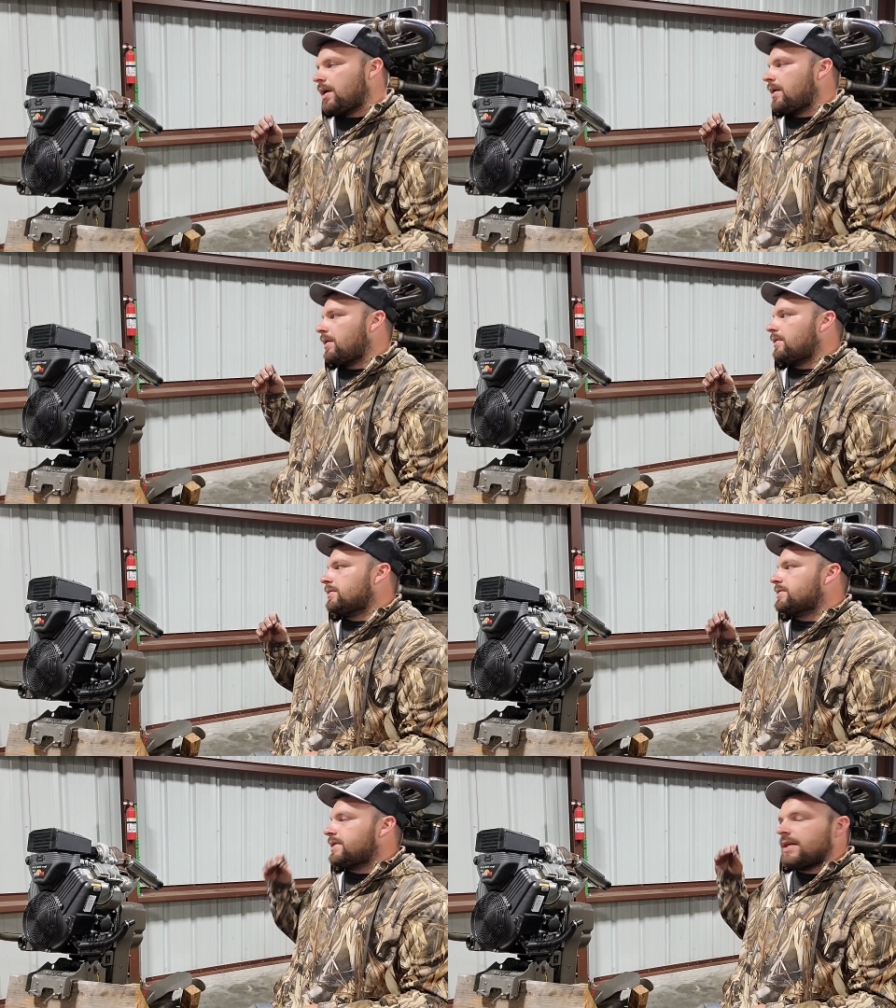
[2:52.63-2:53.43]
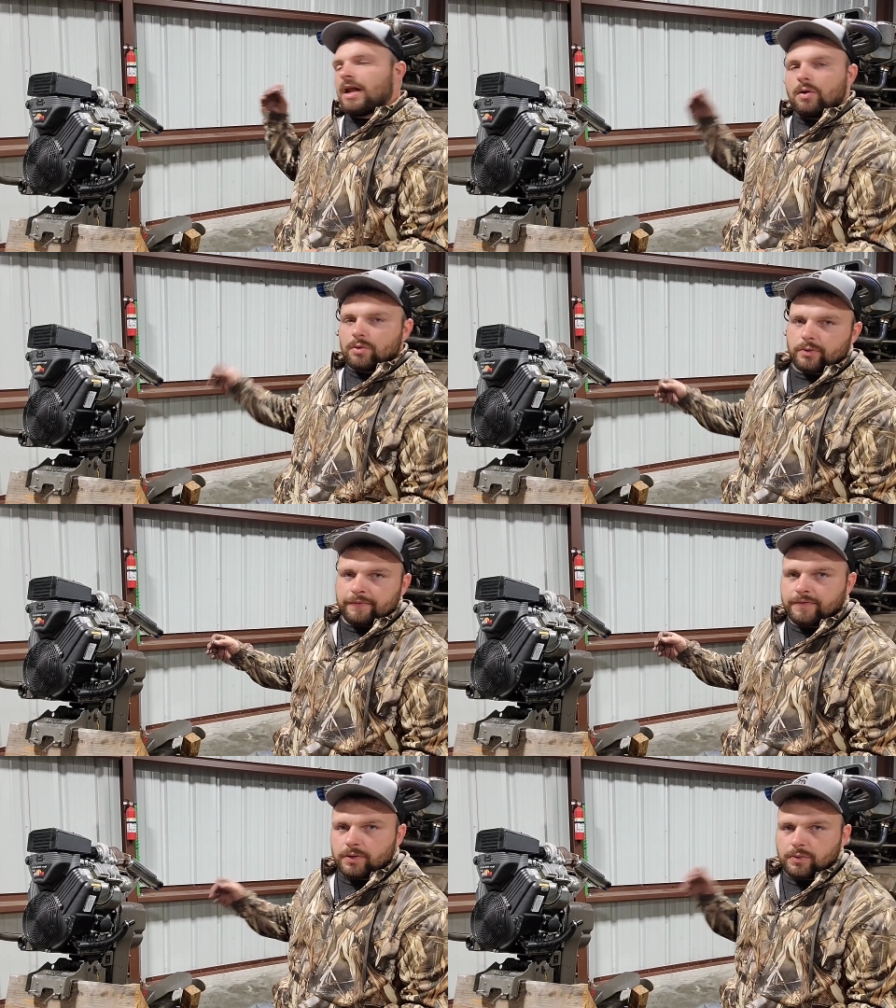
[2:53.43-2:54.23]
uh, said that I would
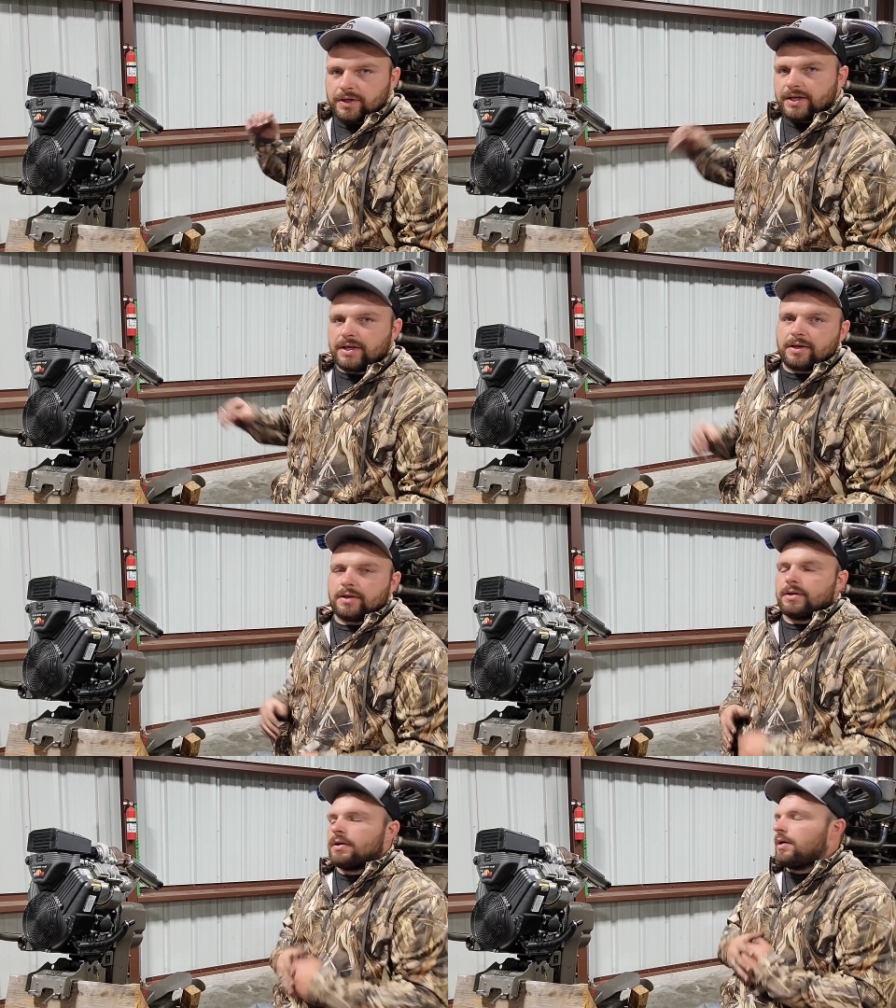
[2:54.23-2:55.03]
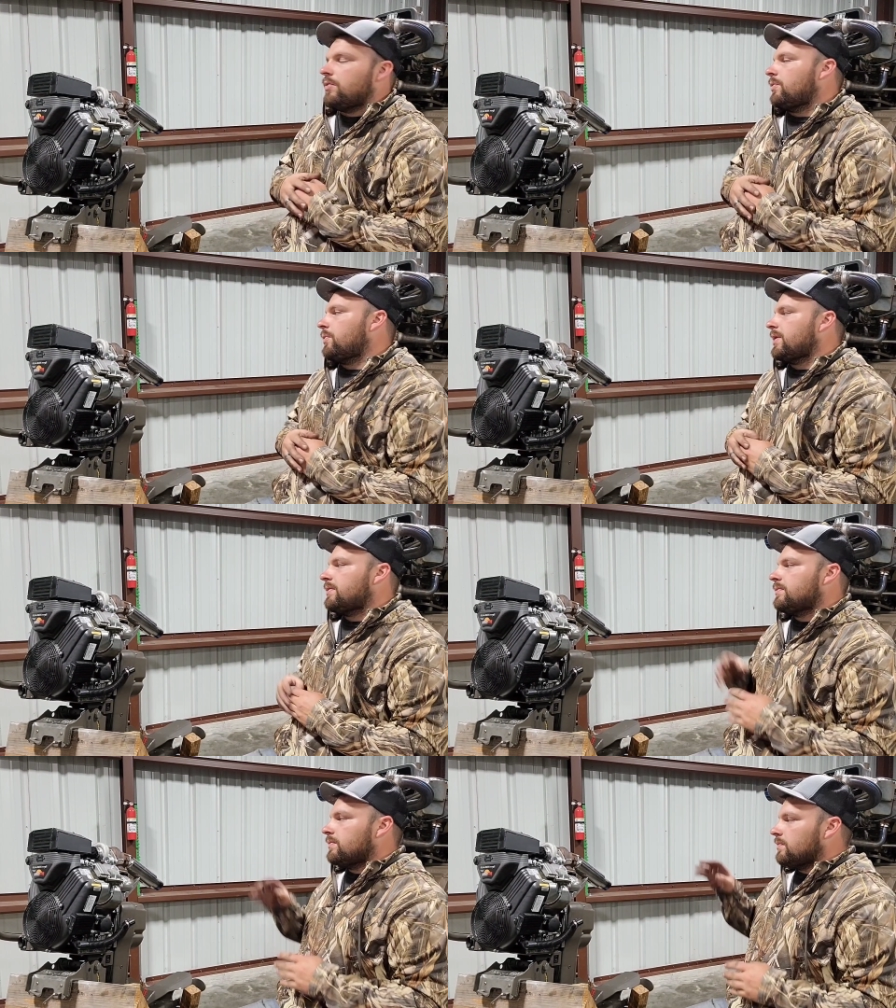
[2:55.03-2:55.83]
review it again uh, when we
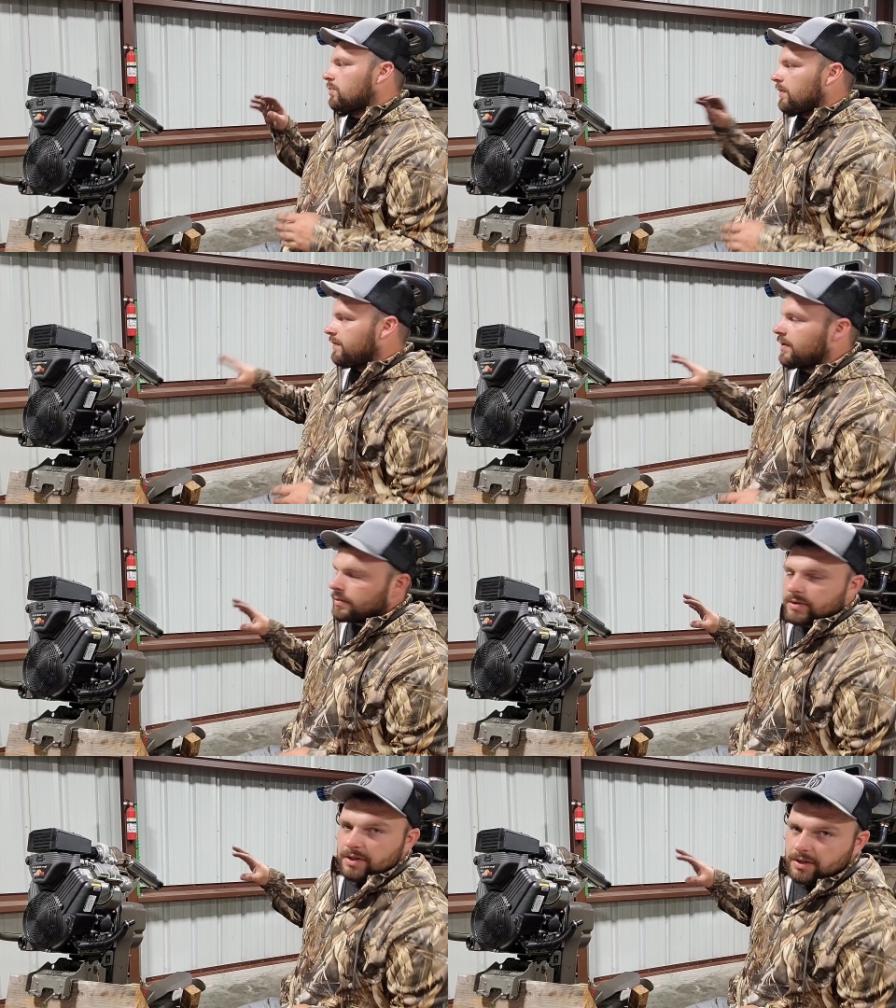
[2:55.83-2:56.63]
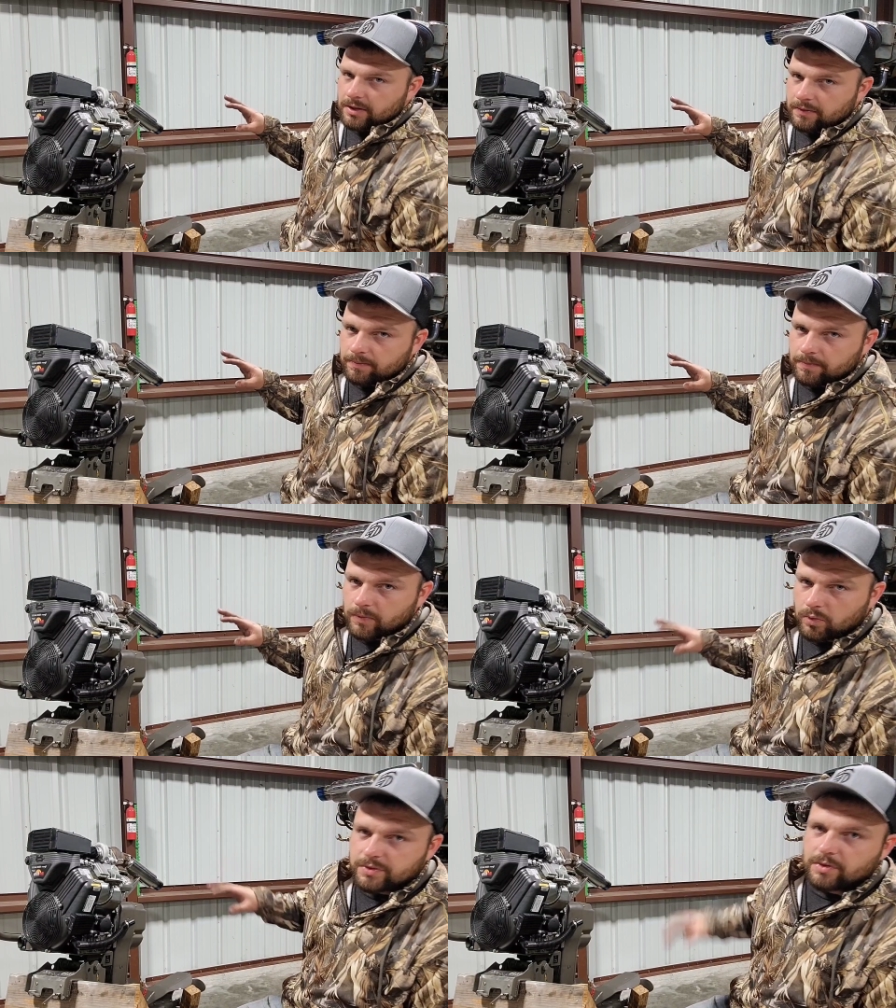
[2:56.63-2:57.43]
revealed the
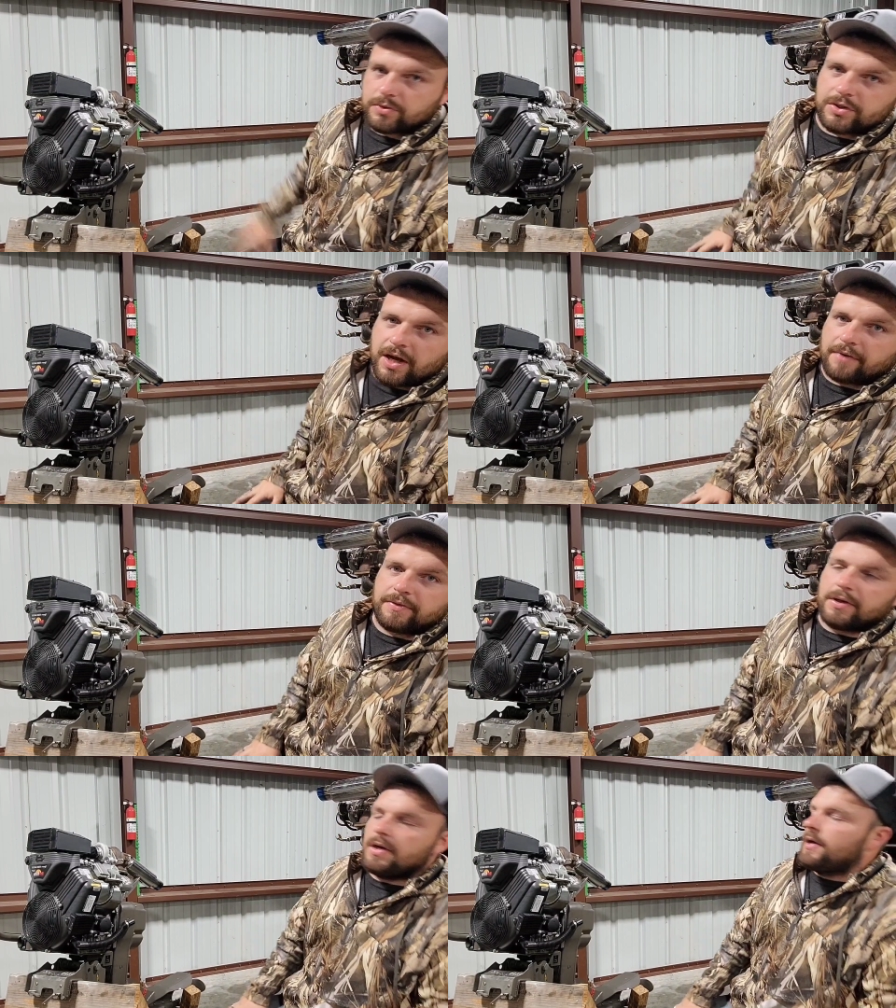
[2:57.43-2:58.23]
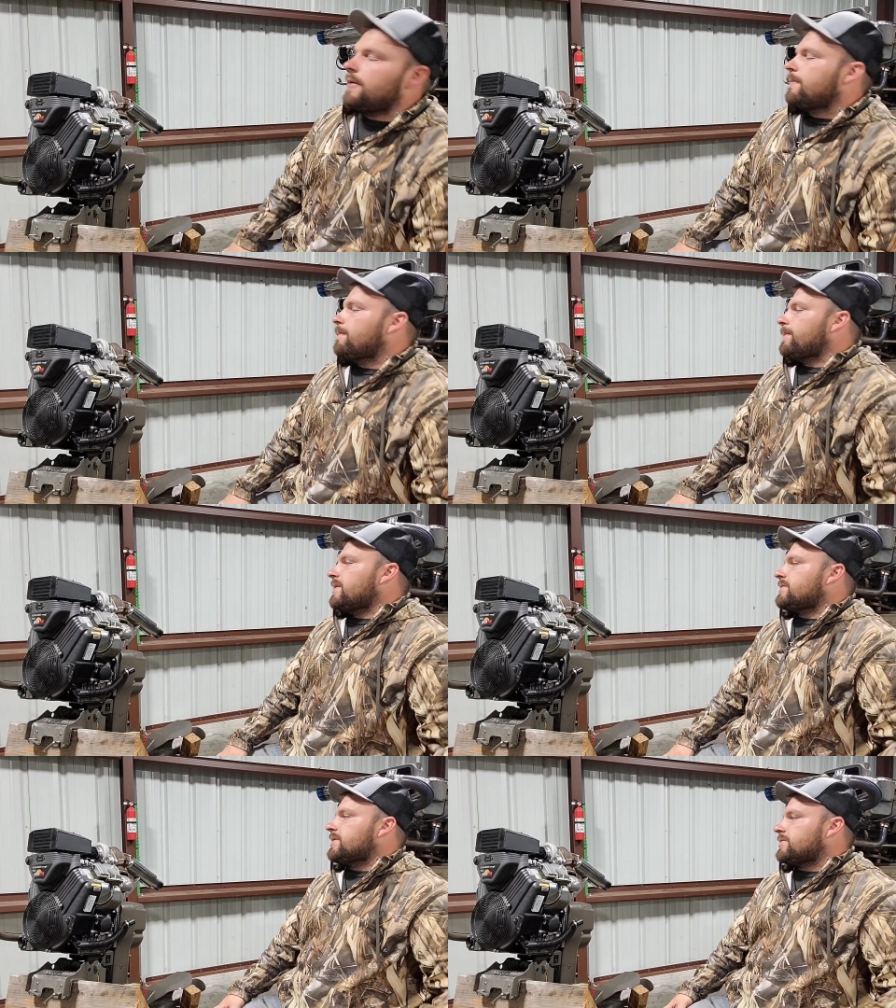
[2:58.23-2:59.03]
horizontal shaft
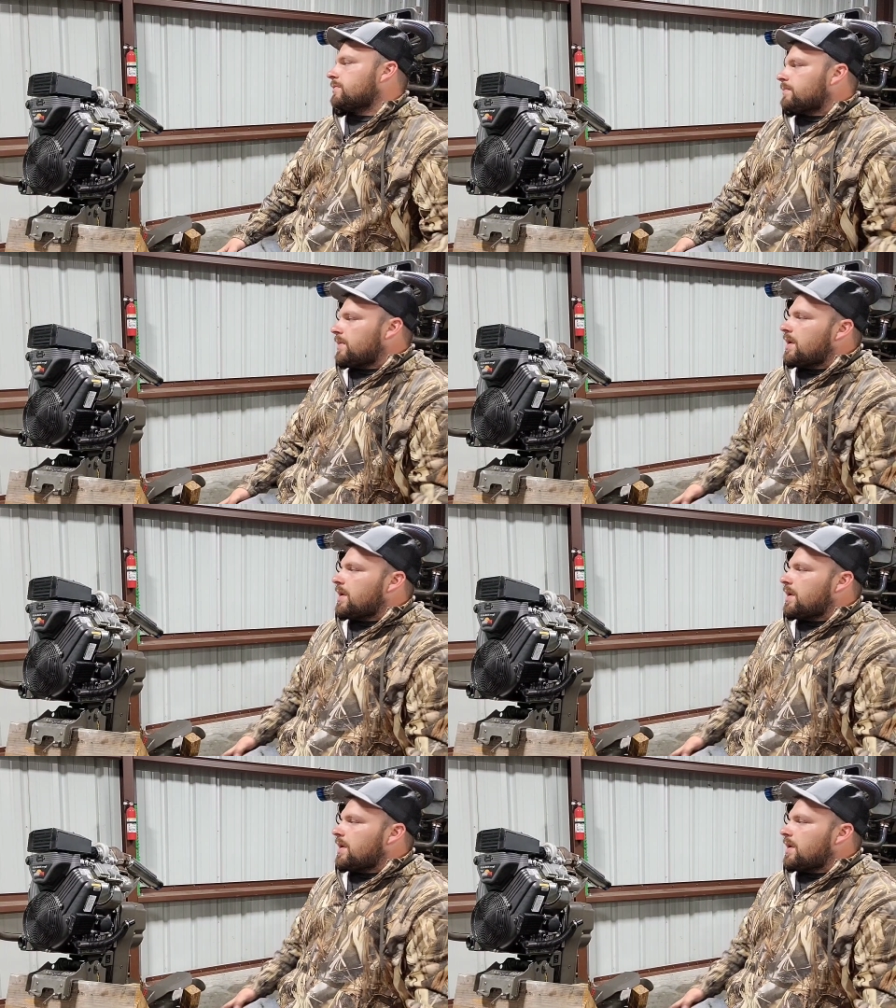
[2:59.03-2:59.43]
system.